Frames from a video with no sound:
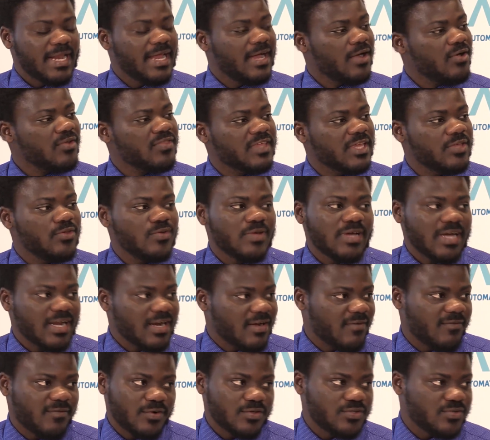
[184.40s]
in healthcare, you can't
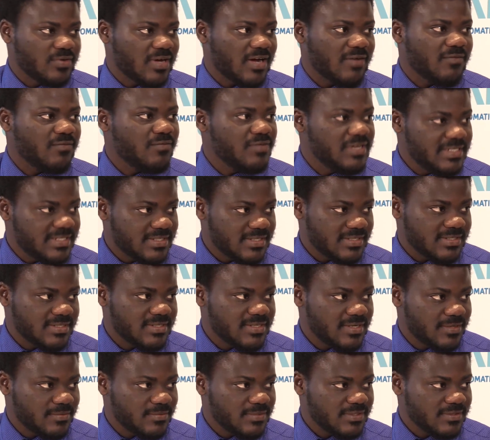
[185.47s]
afford to have weak
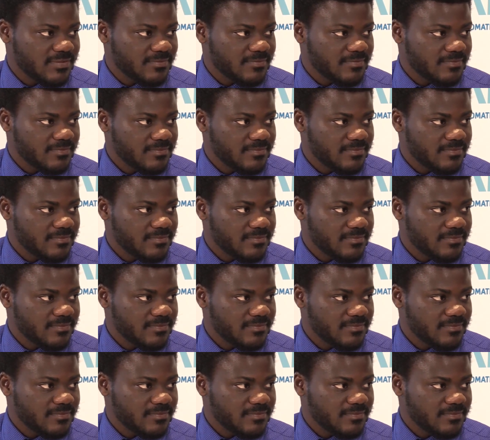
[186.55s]
systems.